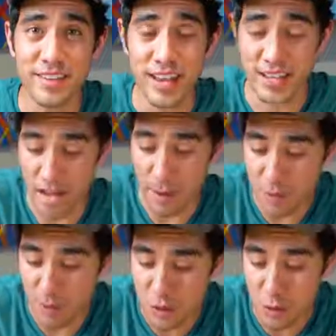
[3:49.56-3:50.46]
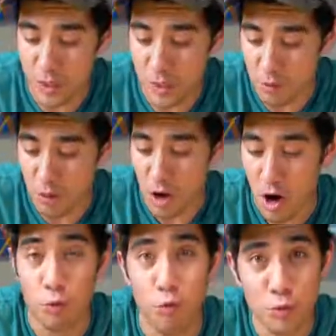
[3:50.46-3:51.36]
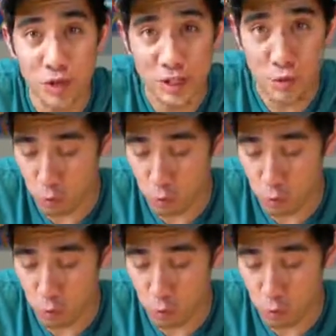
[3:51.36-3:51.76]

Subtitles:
today because I'm gonna be showing you a really